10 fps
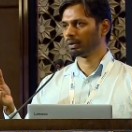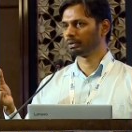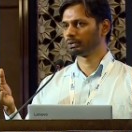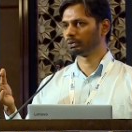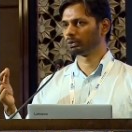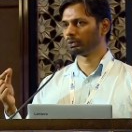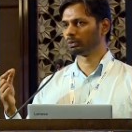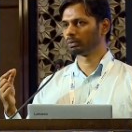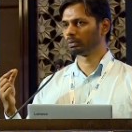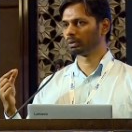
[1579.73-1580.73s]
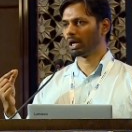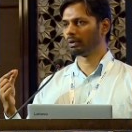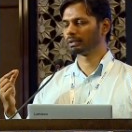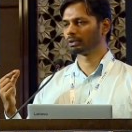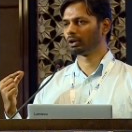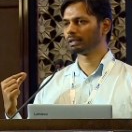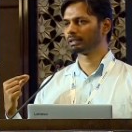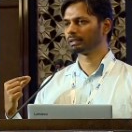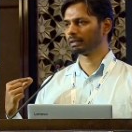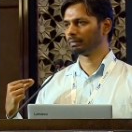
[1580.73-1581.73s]
So now it's not
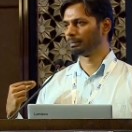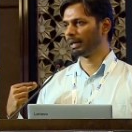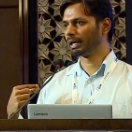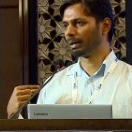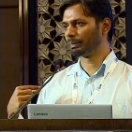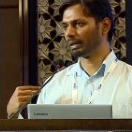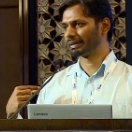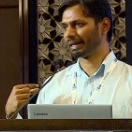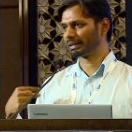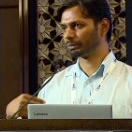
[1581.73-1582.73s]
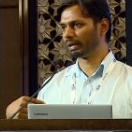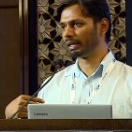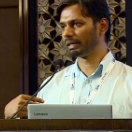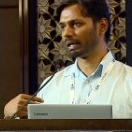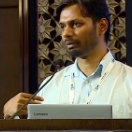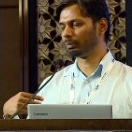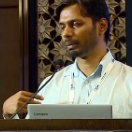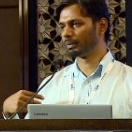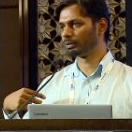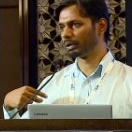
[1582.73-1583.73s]
just big companies like Swiggy that will be
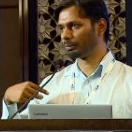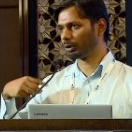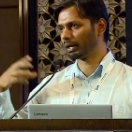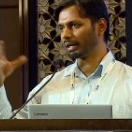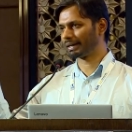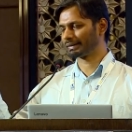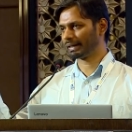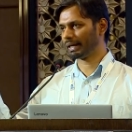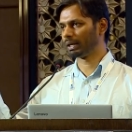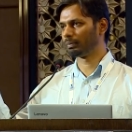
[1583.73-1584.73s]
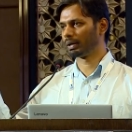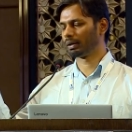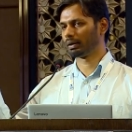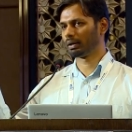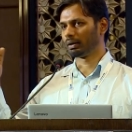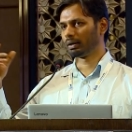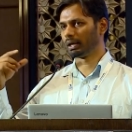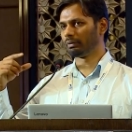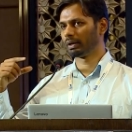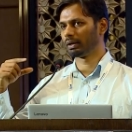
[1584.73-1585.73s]
able to deploy it at scale, but uh,
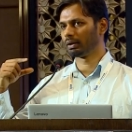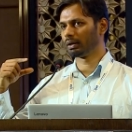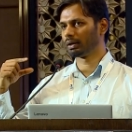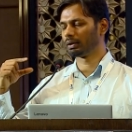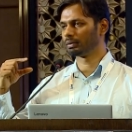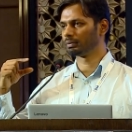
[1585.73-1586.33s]
even a,